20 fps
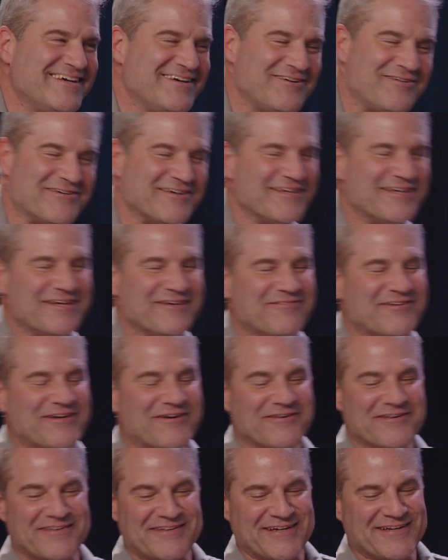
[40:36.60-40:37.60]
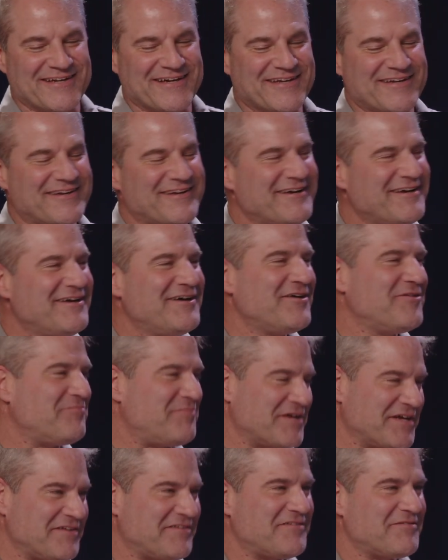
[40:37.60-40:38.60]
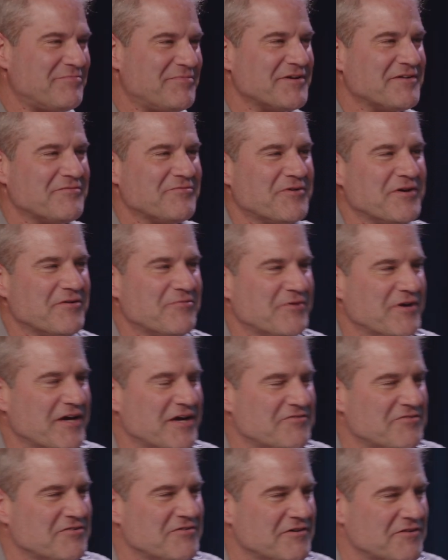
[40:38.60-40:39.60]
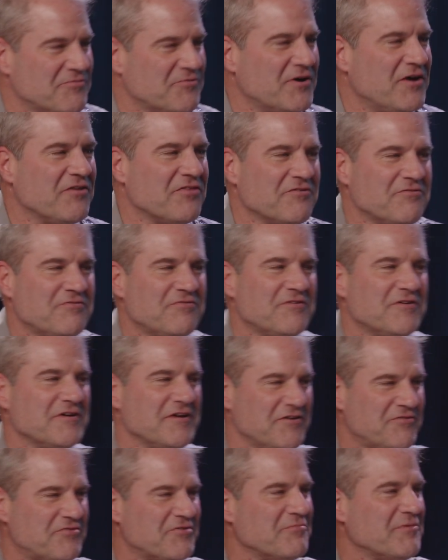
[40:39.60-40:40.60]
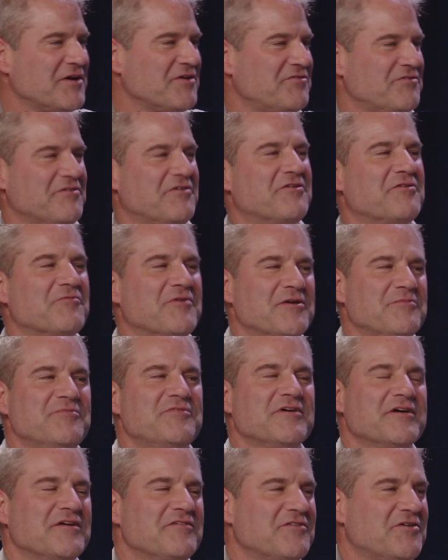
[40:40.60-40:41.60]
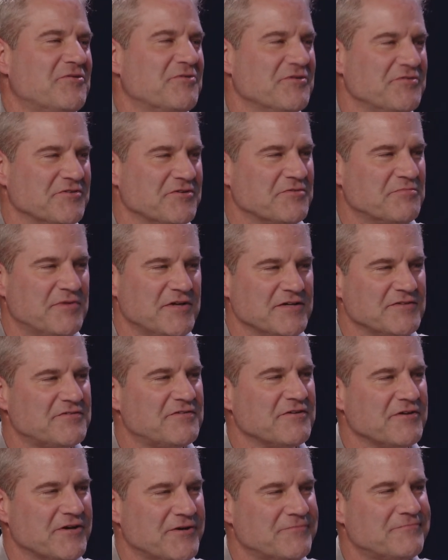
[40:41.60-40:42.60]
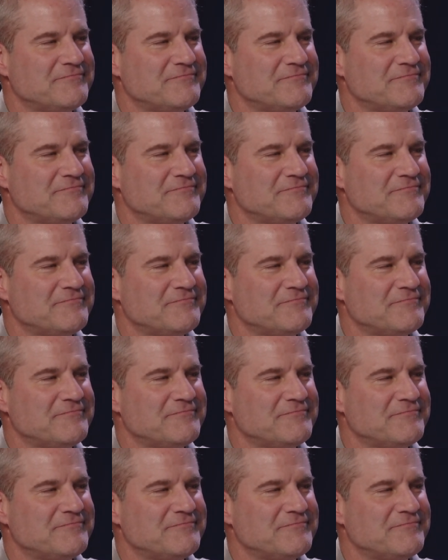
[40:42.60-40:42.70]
Or didn't even know that they needed. But we have a wealth of information on our website. It's always a good place to go.